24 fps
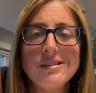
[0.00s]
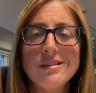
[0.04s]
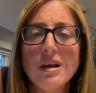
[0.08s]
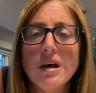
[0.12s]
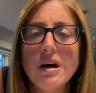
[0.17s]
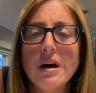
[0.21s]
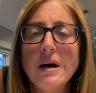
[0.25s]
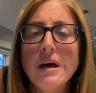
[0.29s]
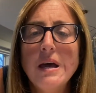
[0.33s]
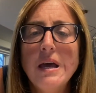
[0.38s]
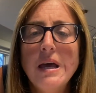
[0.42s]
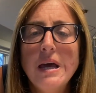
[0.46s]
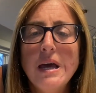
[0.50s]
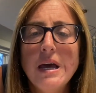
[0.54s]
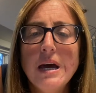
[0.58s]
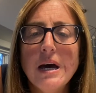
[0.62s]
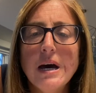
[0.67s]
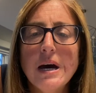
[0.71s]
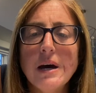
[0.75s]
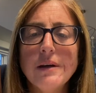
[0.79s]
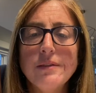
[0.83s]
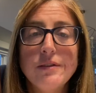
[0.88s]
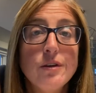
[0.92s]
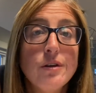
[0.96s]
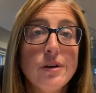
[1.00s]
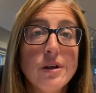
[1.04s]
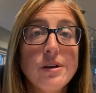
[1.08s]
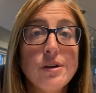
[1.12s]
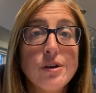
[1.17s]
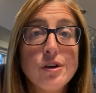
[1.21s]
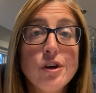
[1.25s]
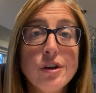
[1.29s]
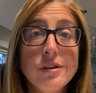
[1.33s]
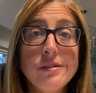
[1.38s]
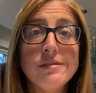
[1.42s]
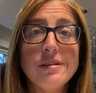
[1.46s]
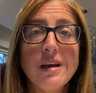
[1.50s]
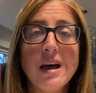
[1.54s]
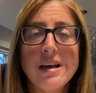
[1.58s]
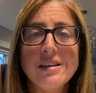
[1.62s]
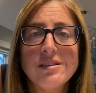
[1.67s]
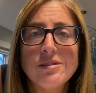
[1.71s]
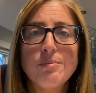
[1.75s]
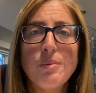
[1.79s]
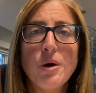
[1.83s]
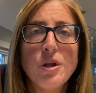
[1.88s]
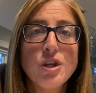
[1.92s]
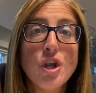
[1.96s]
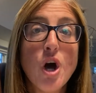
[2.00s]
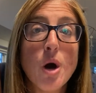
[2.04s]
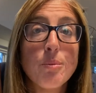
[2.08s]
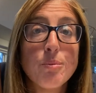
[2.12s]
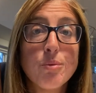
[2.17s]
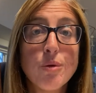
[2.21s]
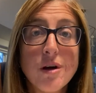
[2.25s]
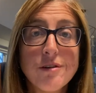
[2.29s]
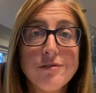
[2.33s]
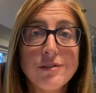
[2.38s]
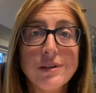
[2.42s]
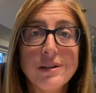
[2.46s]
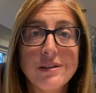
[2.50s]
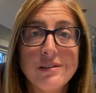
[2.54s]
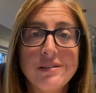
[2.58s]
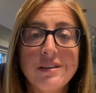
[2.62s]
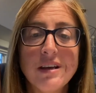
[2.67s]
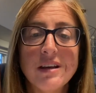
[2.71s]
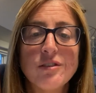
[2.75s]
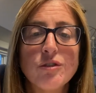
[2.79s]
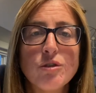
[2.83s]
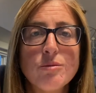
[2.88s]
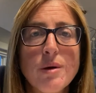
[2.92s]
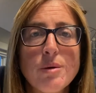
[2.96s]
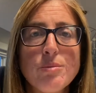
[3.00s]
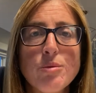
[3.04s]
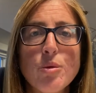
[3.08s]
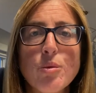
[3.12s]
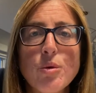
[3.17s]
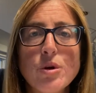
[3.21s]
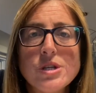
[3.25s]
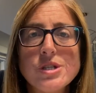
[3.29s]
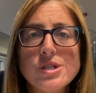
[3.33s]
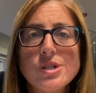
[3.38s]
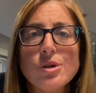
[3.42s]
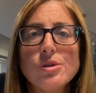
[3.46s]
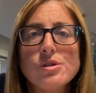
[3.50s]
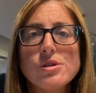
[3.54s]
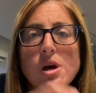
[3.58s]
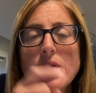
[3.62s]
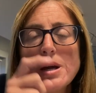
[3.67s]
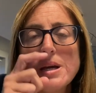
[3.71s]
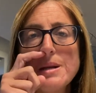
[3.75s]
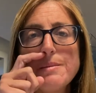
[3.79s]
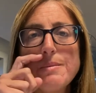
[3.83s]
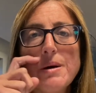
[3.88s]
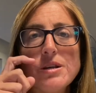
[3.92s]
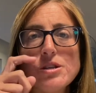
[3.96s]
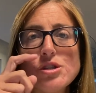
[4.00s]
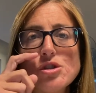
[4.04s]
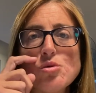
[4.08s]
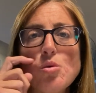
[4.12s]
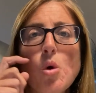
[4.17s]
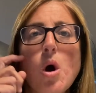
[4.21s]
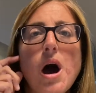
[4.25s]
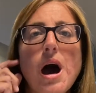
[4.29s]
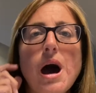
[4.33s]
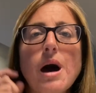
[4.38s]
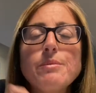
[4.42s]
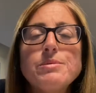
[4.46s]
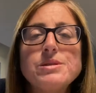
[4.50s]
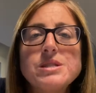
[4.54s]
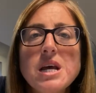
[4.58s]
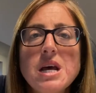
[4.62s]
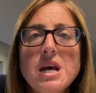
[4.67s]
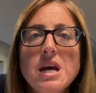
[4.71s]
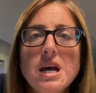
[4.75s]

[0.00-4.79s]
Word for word: Uh, uh, they're a good test, but not prevalent yet. Remember, we're still talking about swabs.